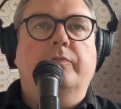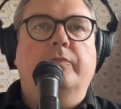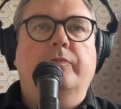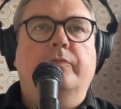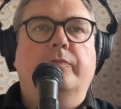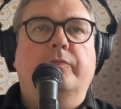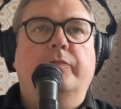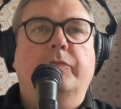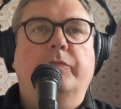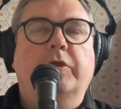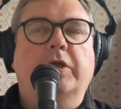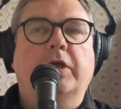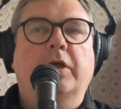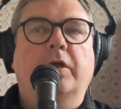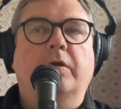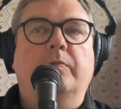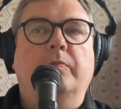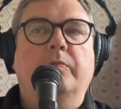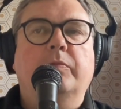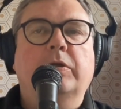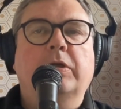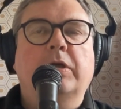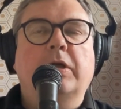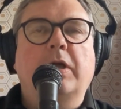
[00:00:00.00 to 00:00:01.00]
Yeah.
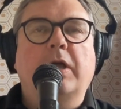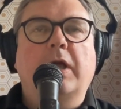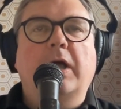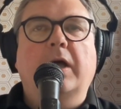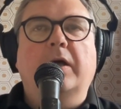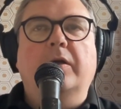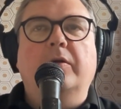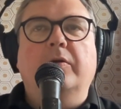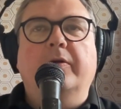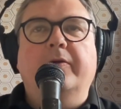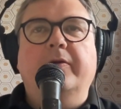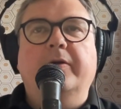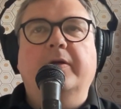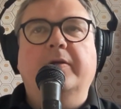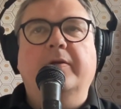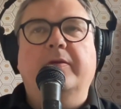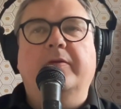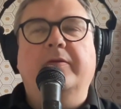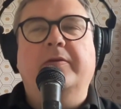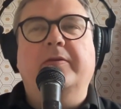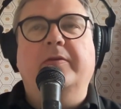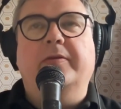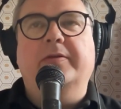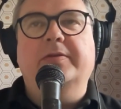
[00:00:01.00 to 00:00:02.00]
I think
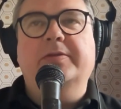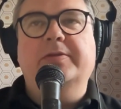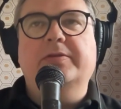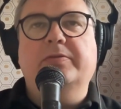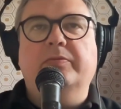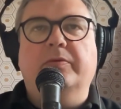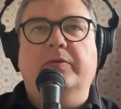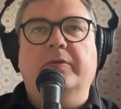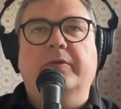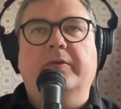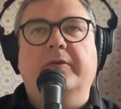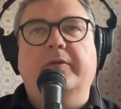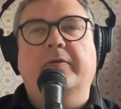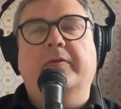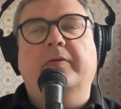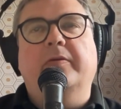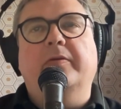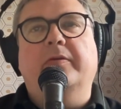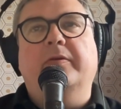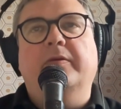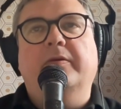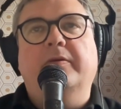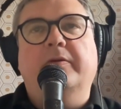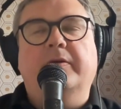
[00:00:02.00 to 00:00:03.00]
this is one of
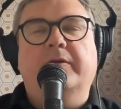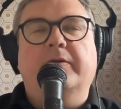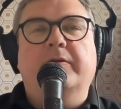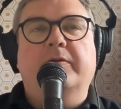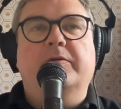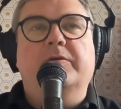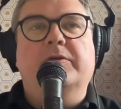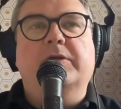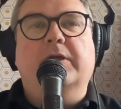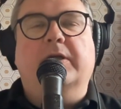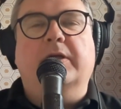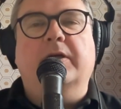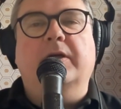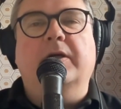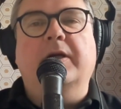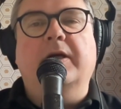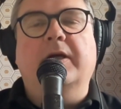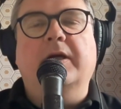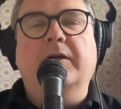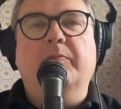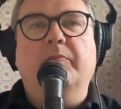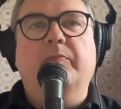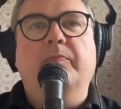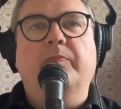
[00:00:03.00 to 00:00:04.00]
the chicken and egg
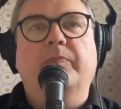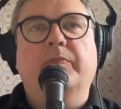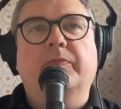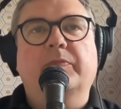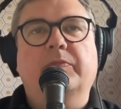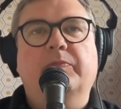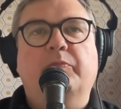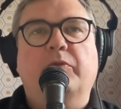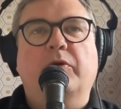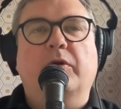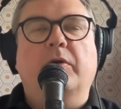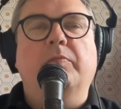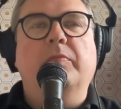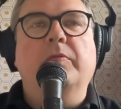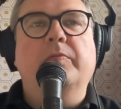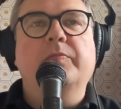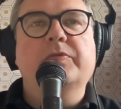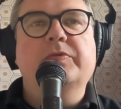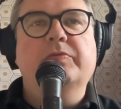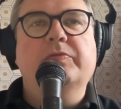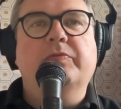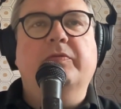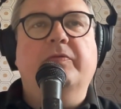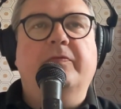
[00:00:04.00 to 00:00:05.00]
problems
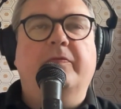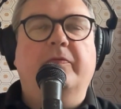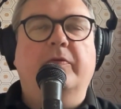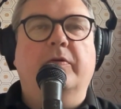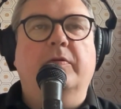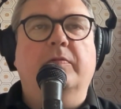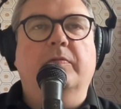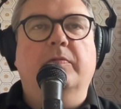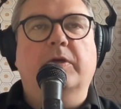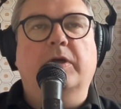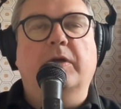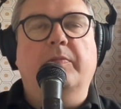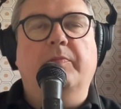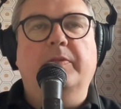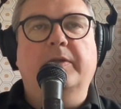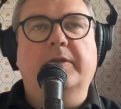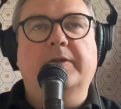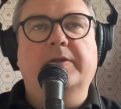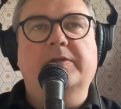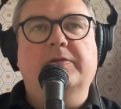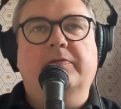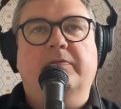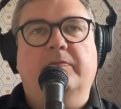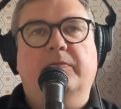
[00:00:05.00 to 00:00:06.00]
for companies,
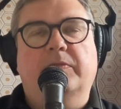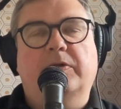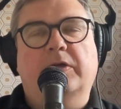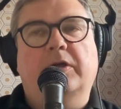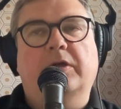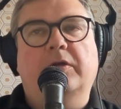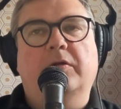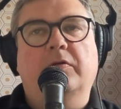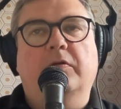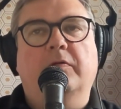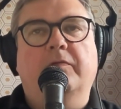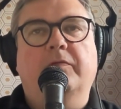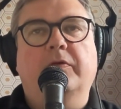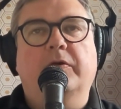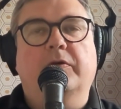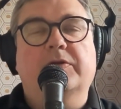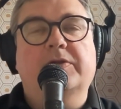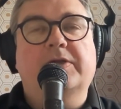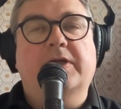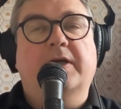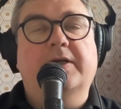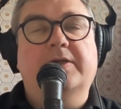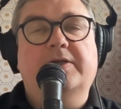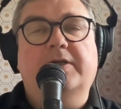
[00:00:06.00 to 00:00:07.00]
of your
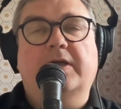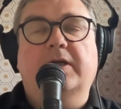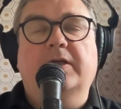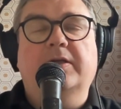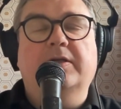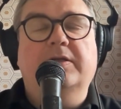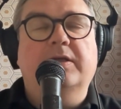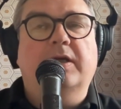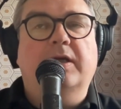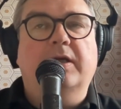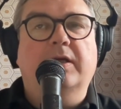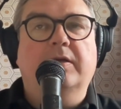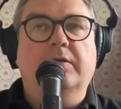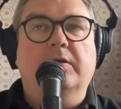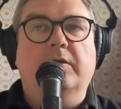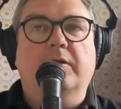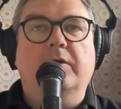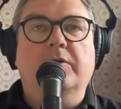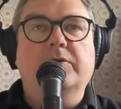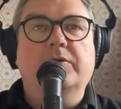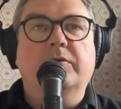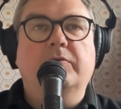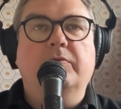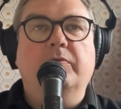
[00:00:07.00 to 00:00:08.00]
size and
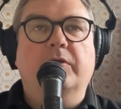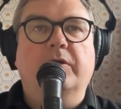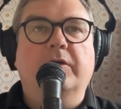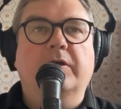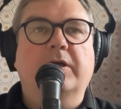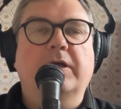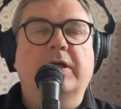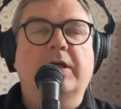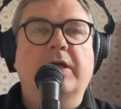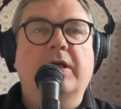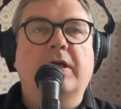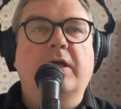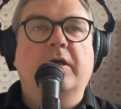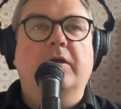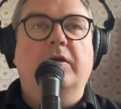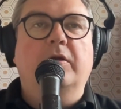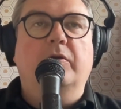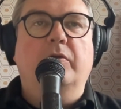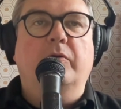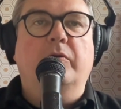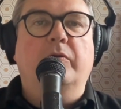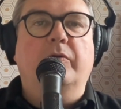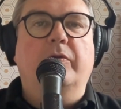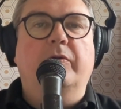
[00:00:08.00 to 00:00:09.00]
larger, where
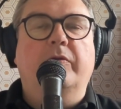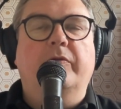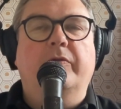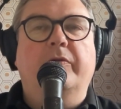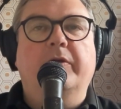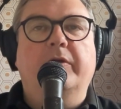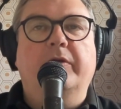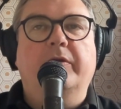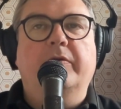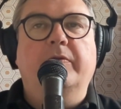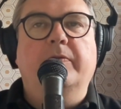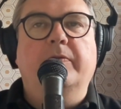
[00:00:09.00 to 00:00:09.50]
the